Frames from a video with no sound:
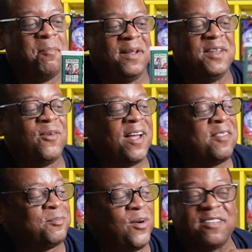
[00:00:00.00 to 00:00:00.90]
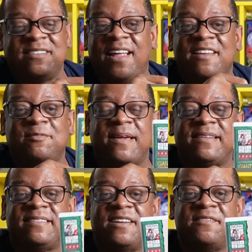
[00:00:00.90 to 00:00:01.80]
But anyway, this book isn't that
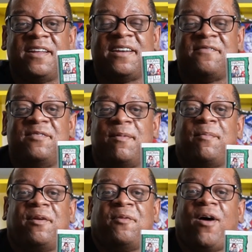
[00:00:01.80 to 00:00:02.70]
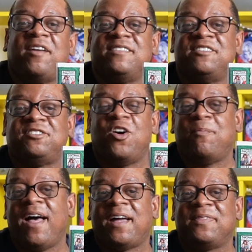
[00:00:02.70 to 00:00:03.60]
expensive, and if you remember watching the show
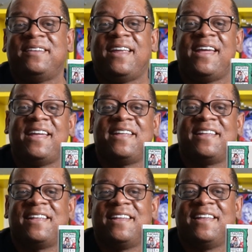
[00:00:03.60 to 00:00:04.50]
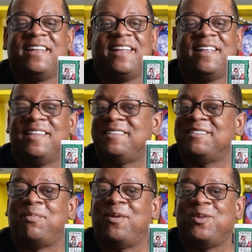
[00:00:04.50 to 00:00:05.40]
back in the day, this is
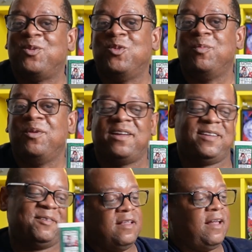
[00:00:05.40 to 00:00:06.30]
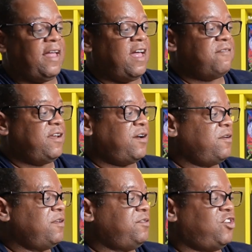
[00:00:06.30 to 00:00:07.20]
a pretty cool book. I have
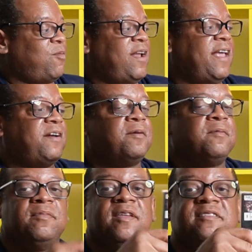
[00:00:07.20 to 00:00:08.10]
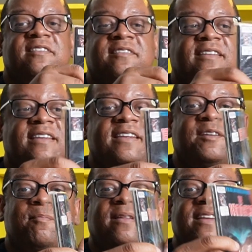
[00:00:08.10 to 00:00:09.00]
here Terminator. This is the
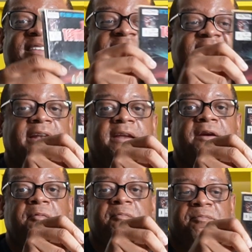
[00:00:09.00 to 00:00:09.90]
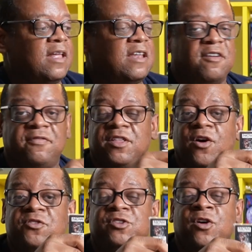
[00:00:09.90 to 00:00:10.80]
complete set here. Anyway, for
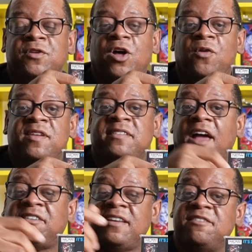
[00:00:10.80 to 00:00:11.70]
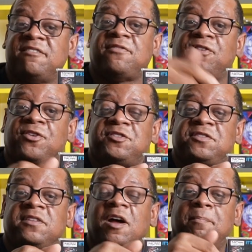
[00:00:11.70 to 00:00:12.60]
those who don't know, this actually is the
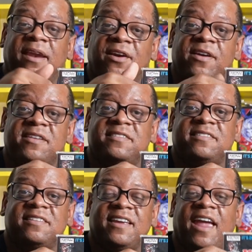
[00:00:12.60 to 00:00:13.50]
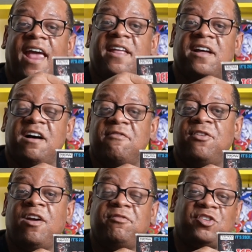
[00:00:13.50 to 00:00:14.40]
first appearance and
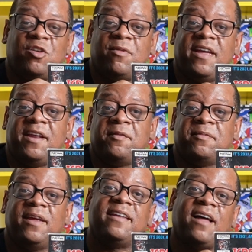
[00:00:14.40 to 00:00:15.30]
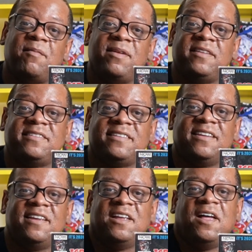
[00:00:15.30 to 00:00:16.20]
cover of Terminator in comics.
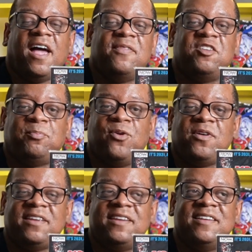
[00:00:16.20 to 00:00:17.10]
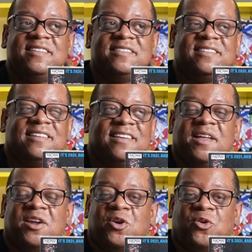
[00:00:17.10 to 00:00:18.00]
And this book is
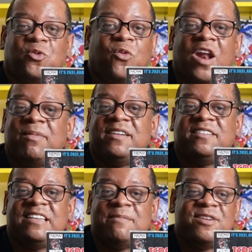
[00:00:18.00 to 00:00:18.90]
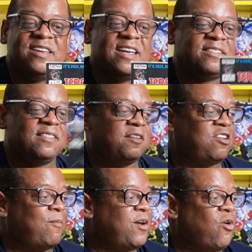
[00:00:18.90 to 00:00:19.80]
incredibly cheap. You can get the
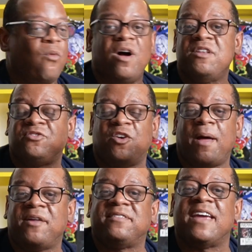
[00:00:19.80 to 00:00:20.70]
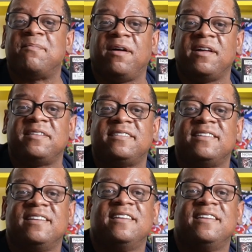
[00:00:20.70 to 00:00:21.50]
Terminator 1s for about 10 bucks.